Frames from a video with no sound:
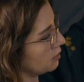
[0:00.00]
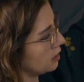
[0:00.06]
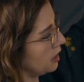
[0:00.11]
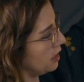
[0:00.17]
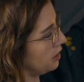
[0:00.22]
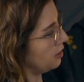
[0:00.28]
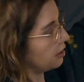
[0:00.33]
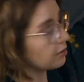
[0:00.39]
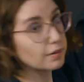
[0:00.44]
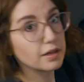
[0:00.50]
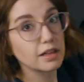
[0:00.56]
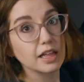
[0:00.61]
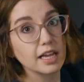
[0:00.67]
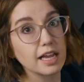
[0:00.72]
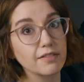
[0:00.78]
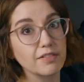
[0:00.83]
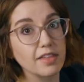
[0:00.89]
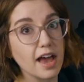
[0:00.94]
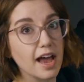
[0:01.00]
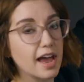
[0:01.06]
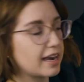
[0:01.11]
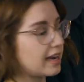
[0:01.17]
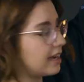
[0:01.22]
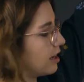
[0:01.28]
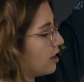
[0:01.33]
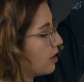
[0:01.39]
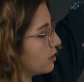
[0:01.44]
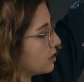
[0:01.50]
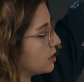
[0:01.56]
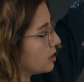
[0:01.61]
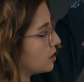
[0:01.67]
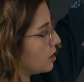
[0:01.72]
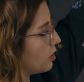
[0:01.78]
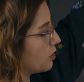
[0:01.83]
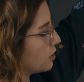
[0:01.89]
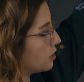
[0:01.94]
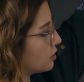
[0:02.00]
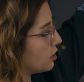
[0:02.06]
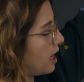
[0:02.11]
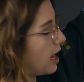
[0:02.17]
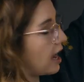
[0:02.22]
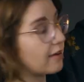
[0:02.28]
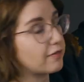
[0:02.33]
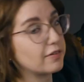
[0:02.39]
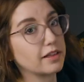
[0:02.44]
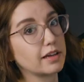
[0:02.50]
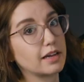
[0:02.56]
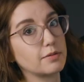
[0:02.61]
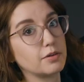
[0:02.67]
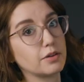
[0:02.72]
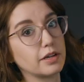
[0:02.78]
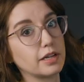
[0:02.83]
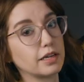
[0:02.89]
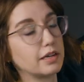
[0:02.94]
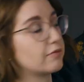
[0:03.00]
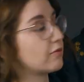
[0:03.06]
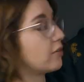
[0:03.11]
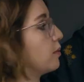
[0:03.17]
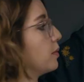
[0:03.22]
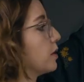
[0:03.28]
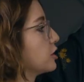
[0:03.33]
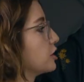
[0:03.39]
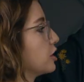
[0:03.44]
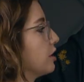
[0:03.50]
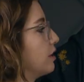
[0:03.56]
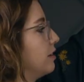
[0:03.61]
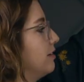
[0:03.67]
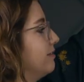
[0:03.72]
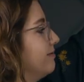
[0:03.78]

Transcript: Can you believe that? It goes so straight. I feel like I'm doing an infomercial.